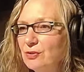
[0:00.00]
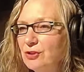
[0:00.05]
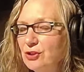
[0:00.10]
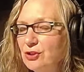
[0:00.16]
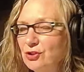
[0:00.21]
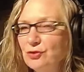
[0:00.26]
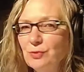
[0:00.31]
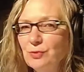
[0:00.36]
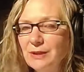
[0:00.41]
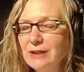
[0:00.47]
to
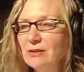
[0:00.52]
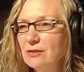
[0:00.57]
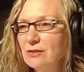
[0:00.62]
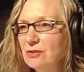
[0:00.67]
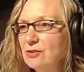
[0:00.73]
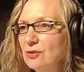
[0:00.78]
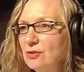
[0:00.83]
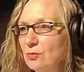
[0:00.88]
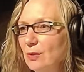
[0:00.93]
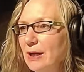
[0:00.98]
treat
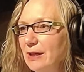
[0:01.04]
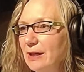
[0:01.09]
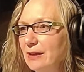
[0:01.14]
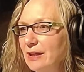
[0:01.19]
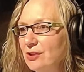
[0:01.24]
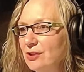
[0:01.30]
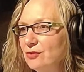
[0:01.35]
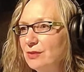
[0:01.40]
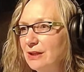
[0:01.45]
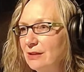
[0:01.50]
us the way they
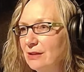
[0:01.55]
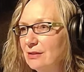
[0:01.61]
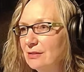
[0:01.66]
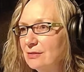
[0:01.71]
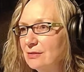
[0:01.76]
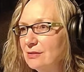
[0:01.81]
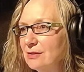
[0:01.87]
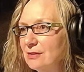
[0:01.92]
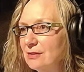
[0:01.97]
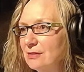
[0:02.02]
treat
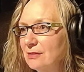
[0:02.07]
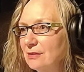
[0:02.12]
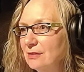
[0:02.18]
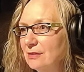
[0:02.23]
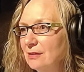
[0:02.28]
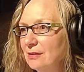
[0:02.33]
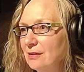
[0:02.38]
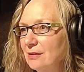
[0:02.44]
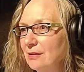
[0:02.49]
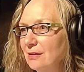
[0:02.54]
us.
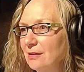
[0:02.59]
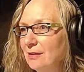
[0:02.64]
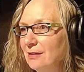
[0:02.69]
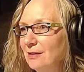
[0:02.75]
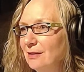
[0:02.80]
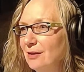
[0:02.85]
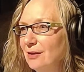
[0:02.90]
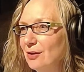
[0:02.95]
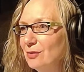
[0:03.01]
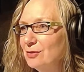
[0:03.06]

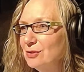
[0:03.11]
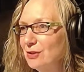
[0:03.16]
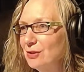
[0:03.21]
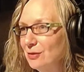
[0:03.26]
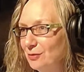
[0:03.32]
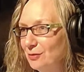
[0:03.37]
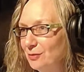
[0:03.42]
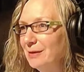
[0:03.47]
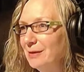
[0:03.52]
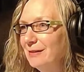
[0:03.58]
You know, so